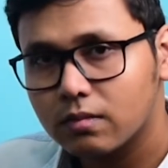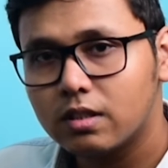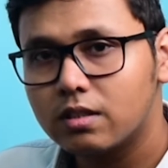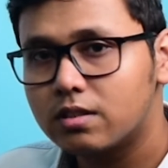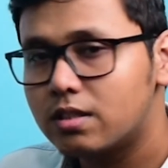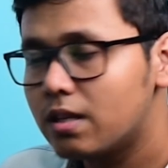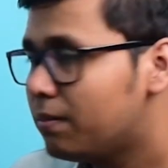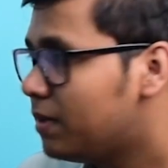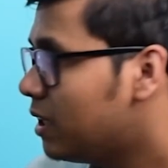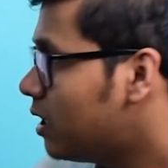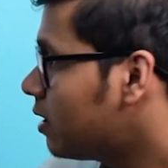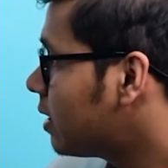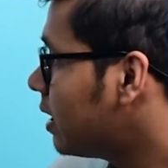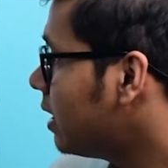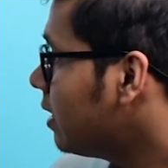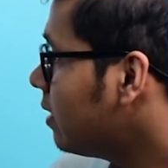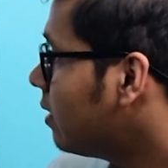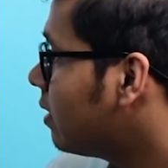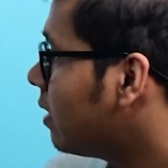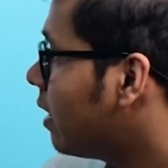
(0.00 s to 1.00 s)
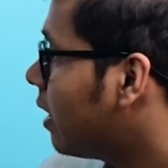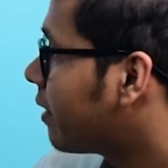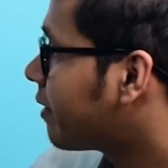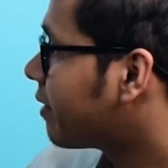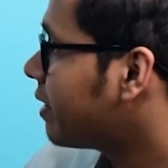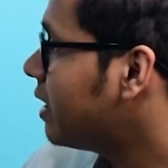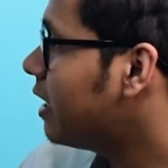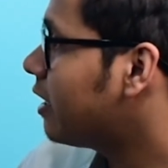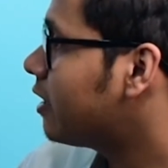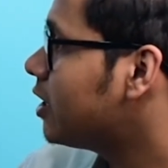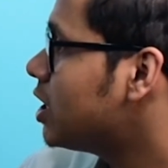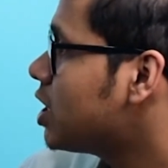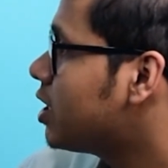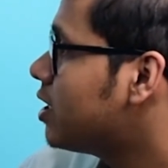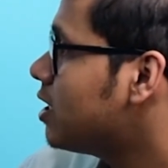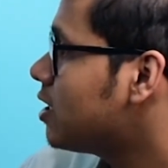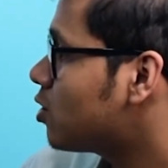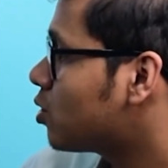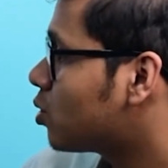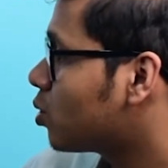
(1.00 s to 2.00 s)
similar thing, rearrange
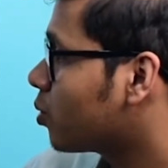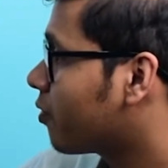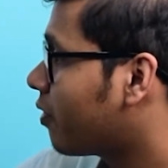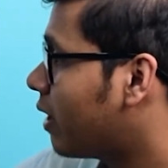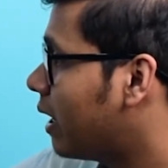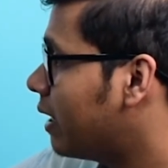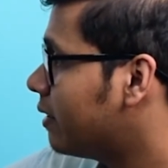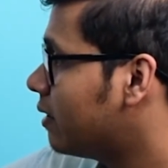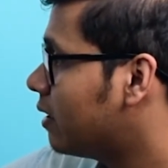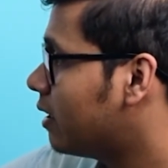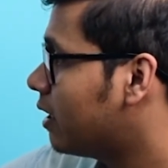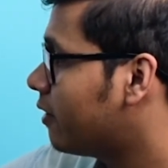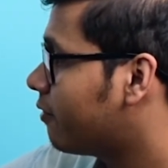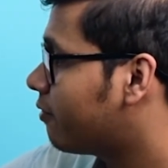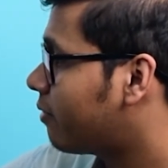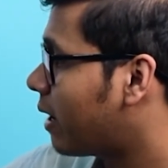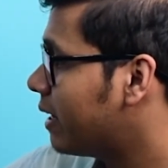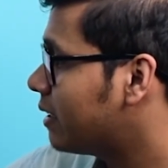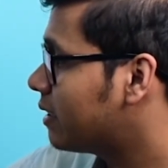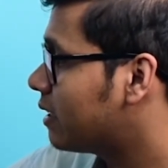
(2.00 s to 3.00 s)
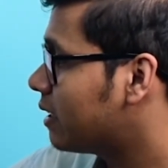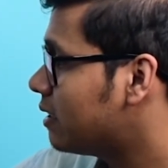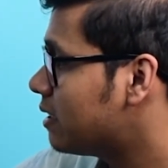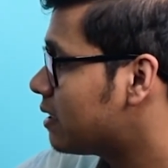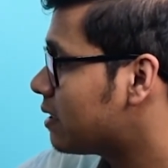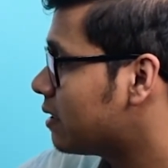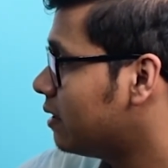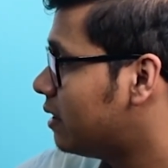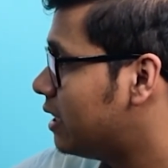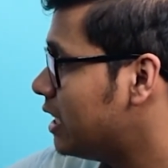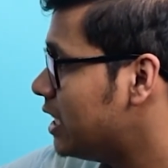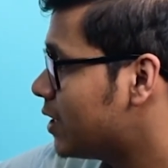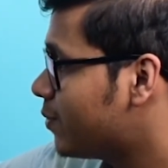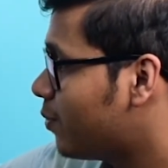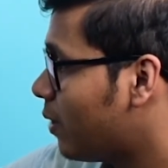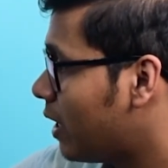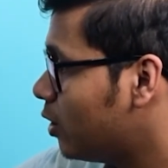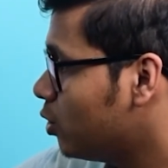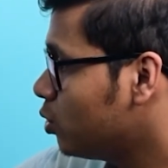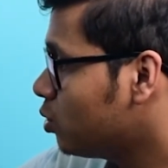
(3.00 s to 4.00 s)
this to find, uh, find the, these
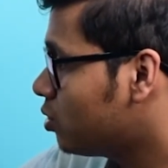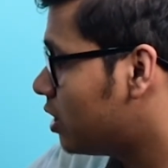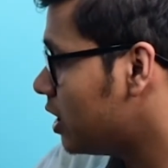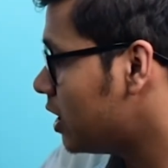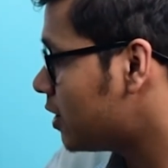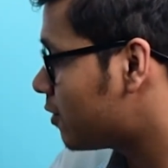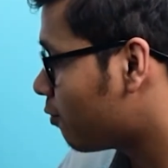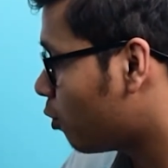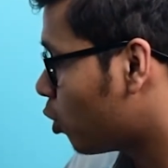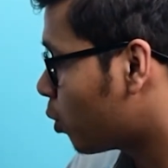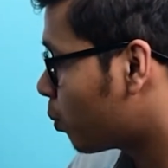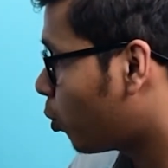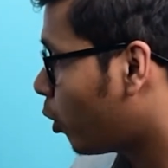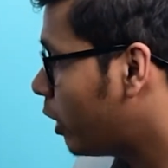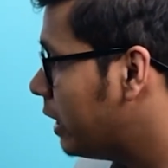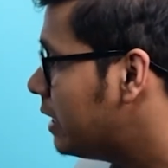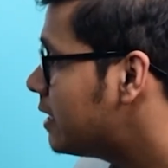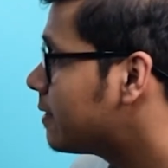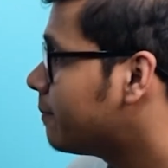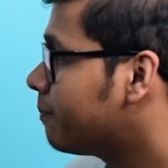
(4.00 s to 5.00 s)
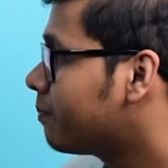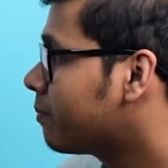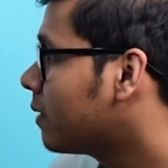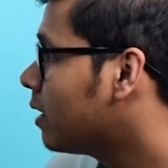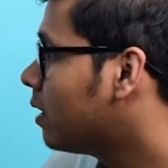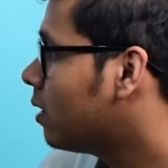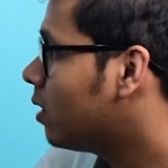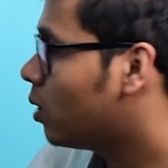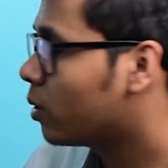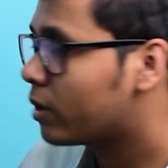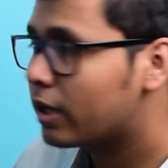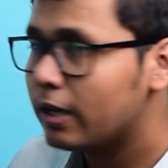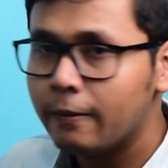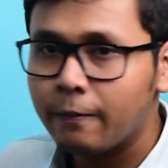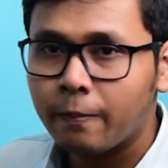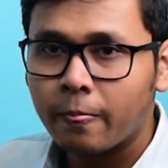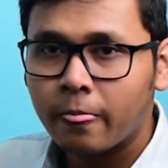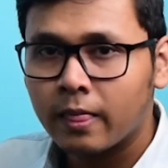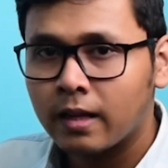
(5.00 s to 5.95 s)
values, these four points, okay?